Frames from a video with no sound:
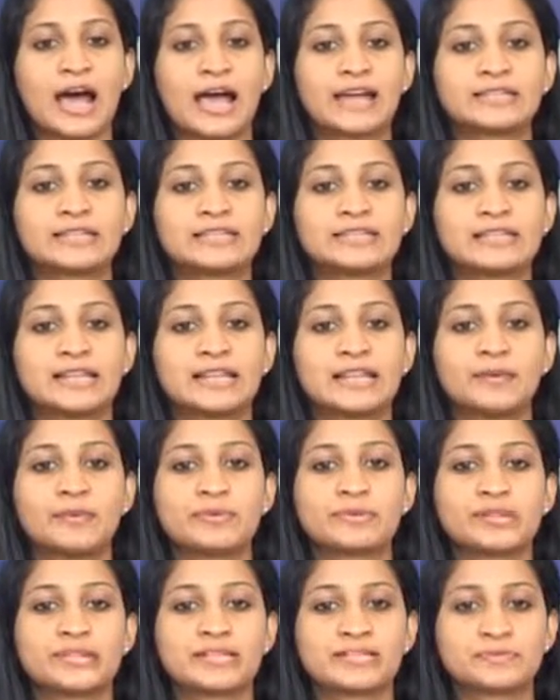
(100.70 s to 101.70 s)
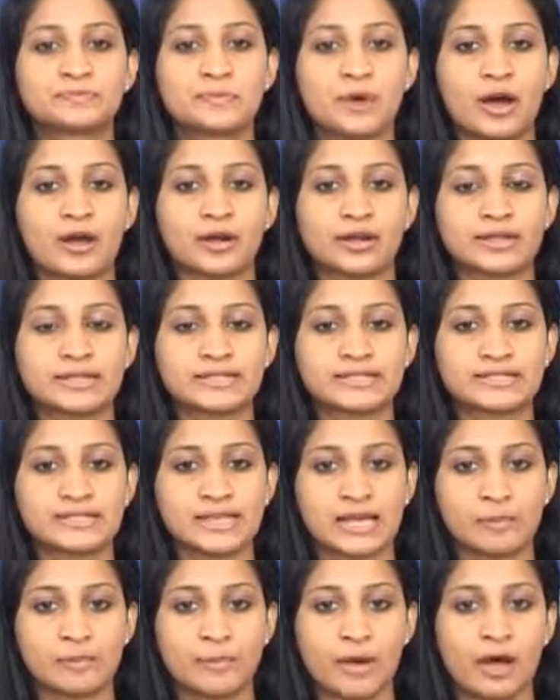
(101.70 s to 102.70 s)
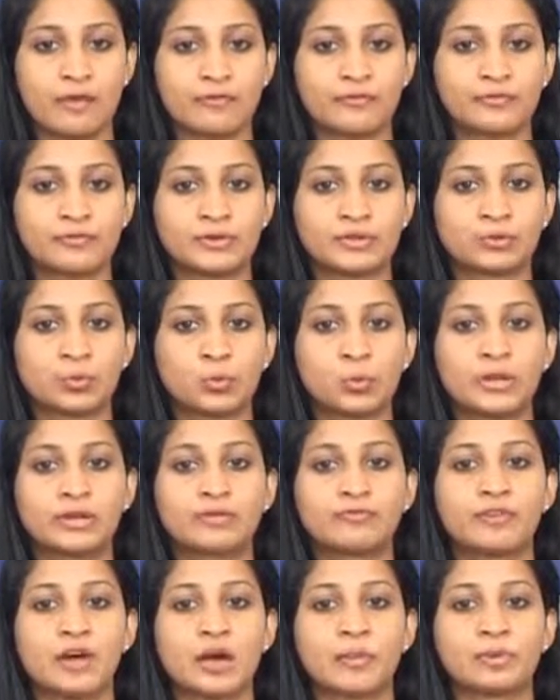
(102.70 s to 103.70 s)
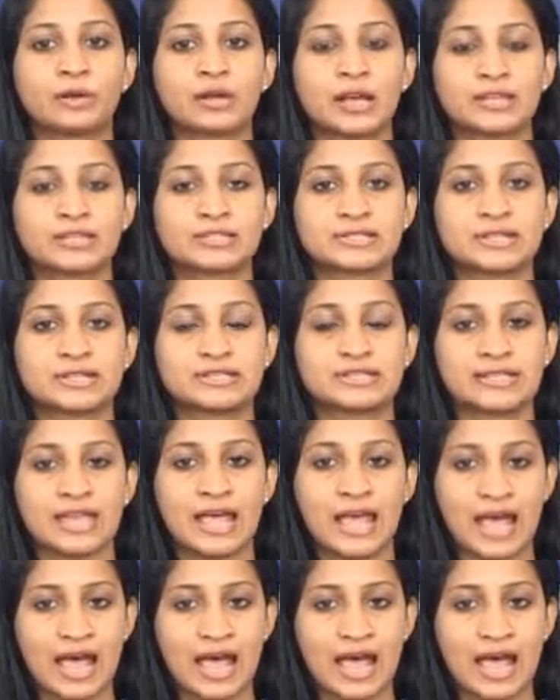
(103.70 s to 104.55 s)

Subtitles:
ITC Limited is powering itself up with wind farm clusters.